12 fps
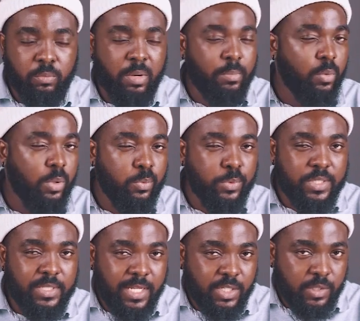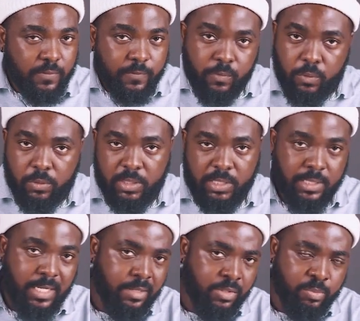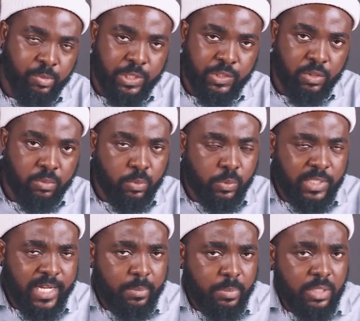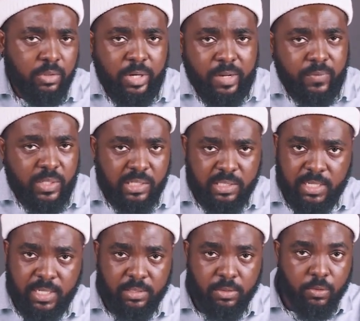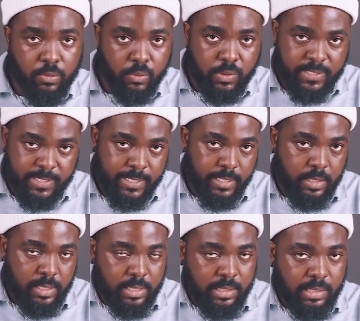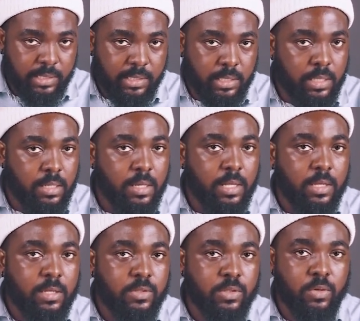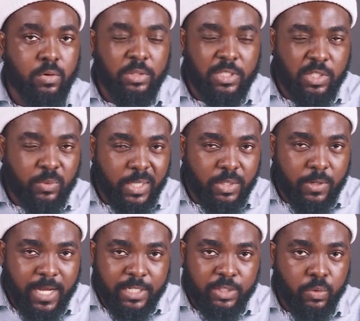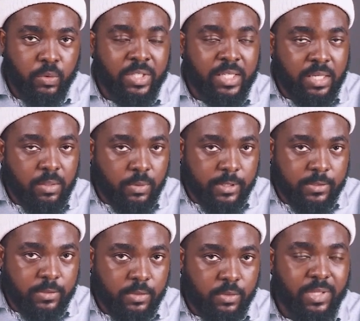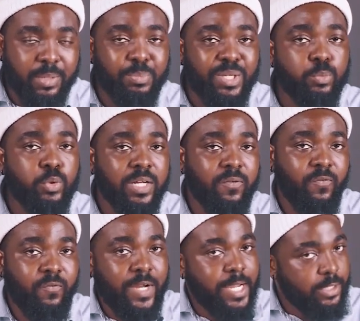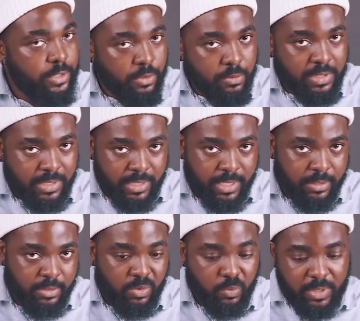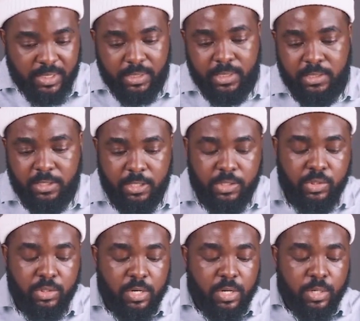remember, when we're searching for design inspiration, we'll type in graphic design, logo design, etc. So this is where you add your keywords so that people can find your designs when they search.